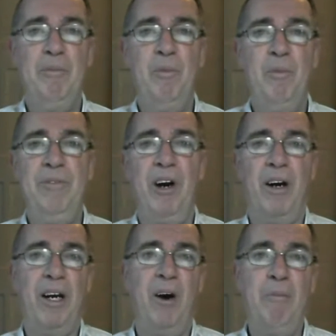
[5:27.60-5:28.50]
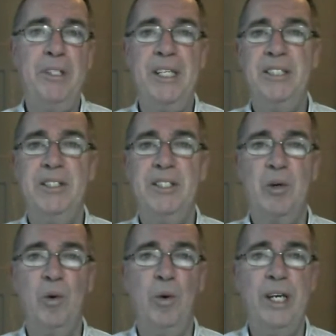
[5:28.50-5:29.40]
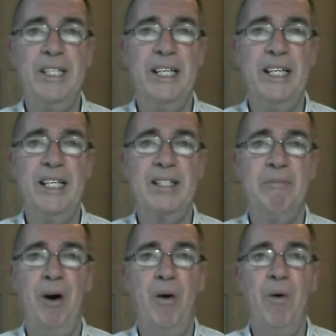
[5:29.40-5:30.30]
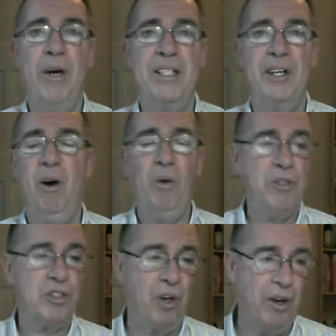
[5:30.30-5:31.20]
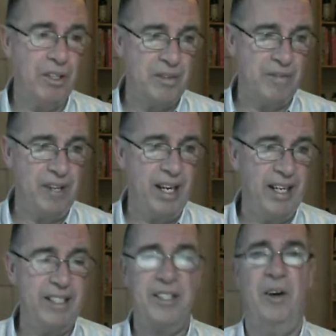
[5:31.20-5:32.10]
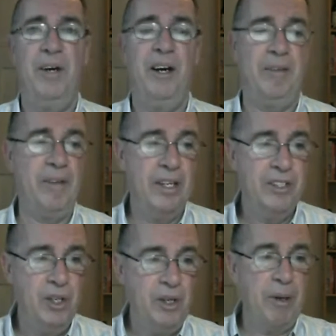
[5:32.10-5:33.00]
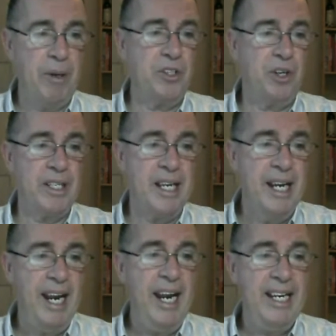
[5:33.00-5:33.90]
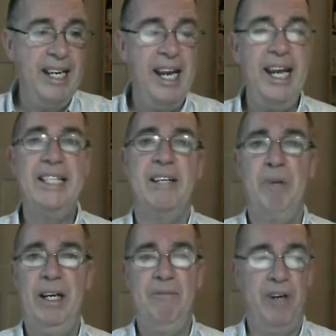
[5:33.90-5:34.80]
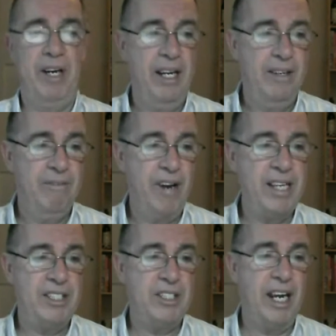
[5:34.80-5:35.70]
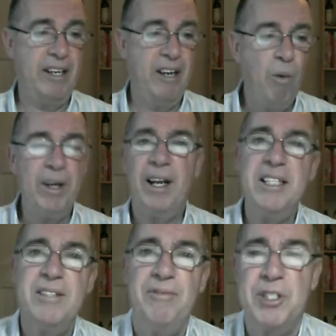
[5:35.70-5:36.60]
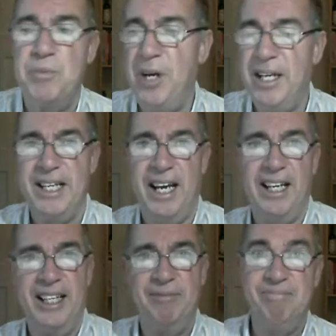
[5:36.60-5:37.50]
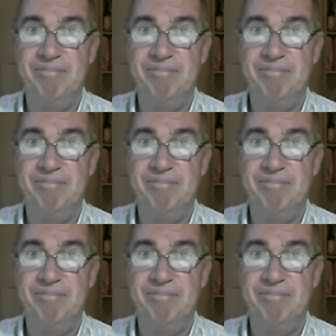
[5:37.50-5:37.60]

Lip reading: We've got competitions, quizzes, poetry, all sorts of things going on. Do come along and join us. It is completely free. Fletch is saying no one likes a smart aleck.